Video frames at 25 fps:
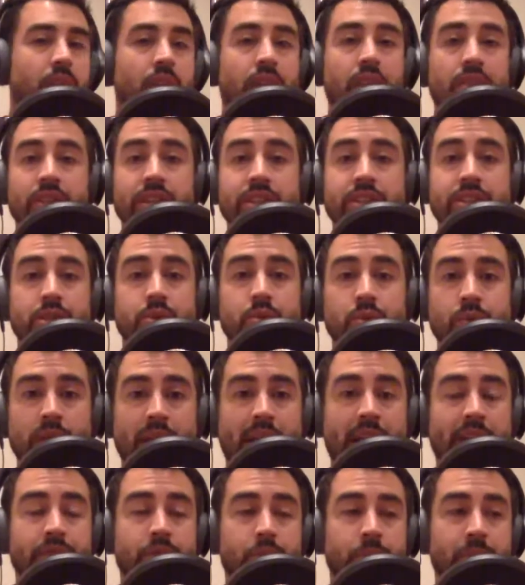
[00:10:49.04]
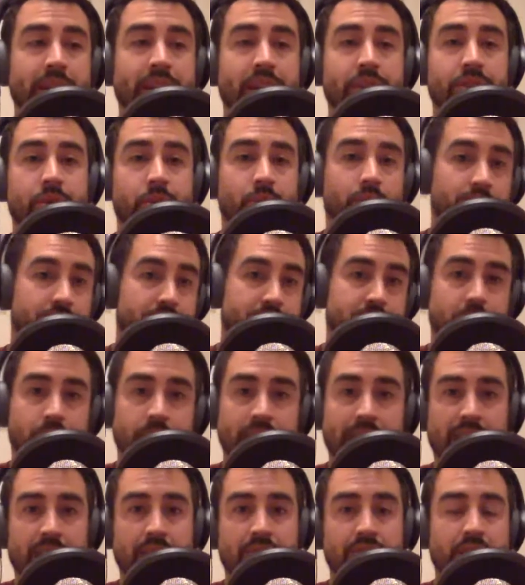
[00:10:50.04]
this is after we get through all this
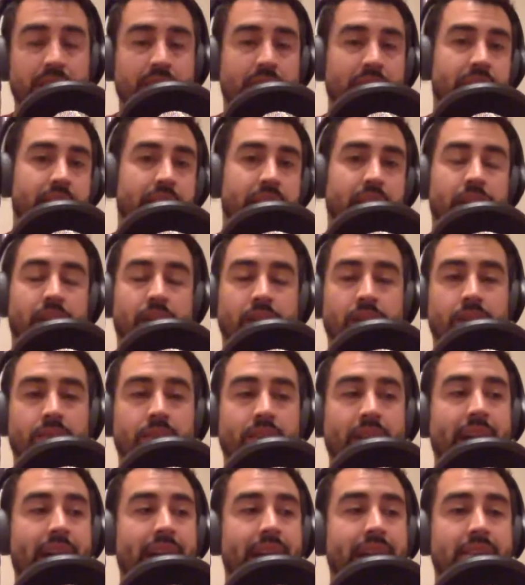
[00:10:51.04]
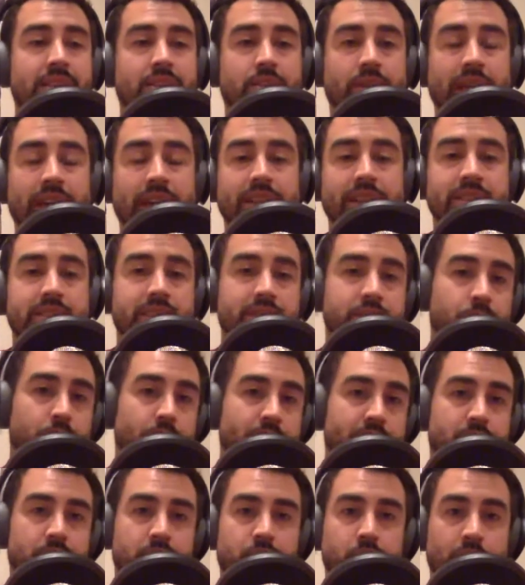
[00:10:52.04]
creative thinking and all of that. It's okay. This is
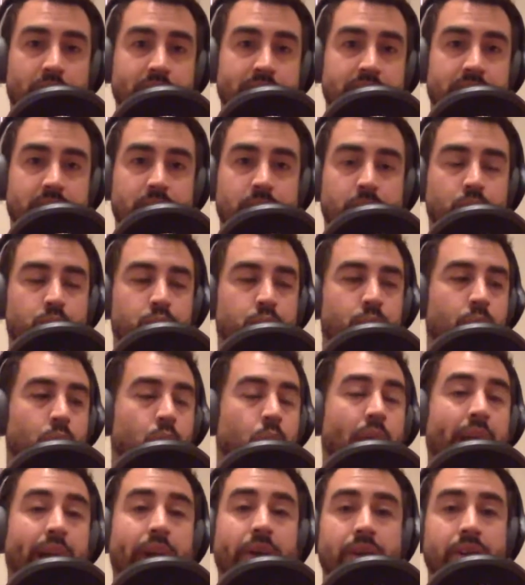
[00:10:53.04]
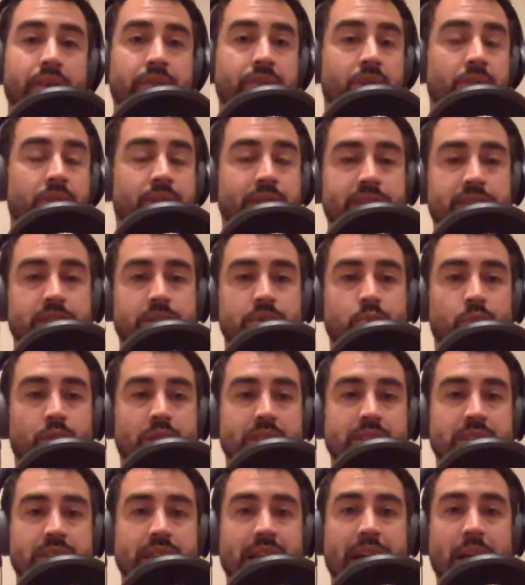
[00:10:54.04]
what's required of you. This is
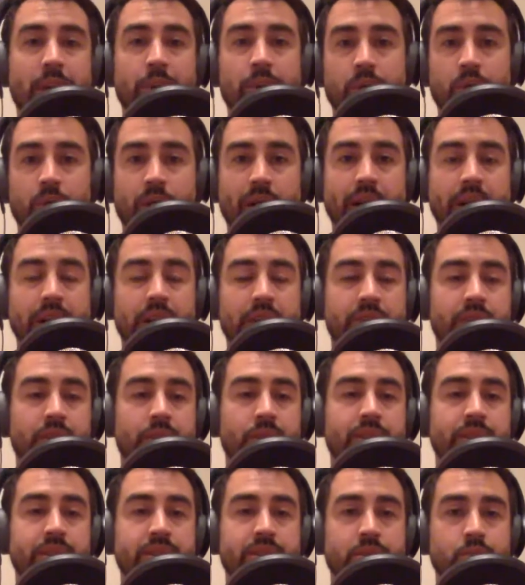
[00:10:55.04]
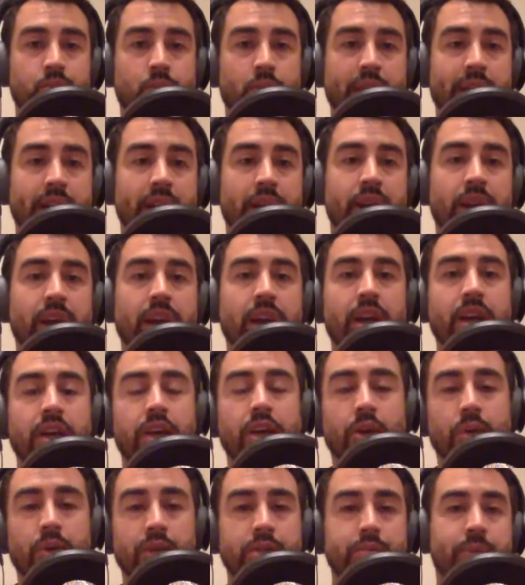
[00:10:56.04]
what's not required of you. This is where
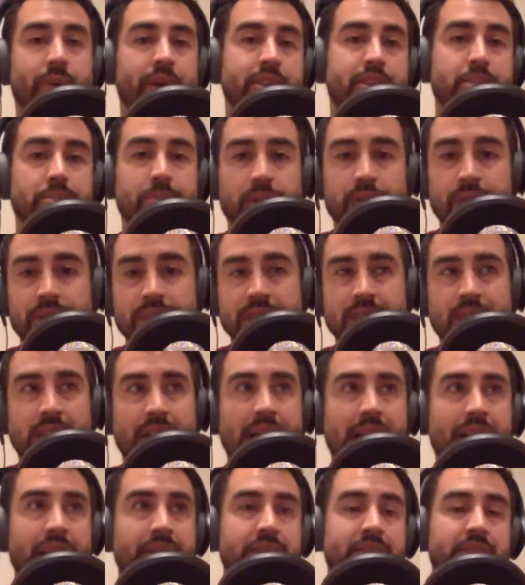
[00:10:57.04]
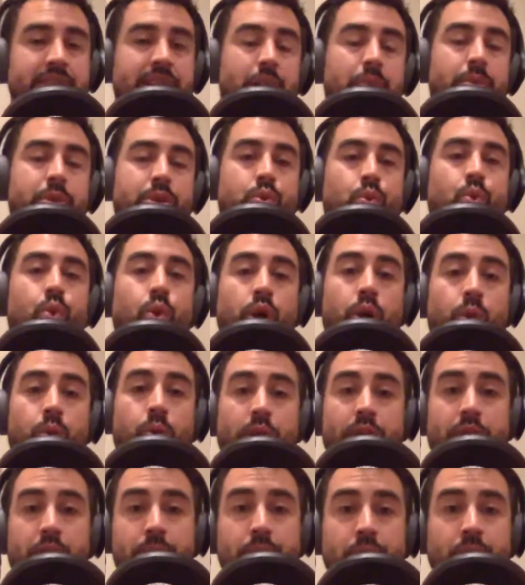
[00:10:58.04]
your responsibilities lie. This is how much work we're
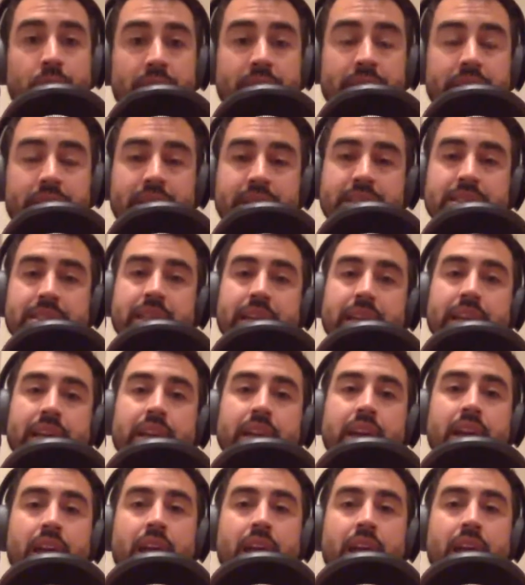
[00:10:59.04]
going to put into this thing.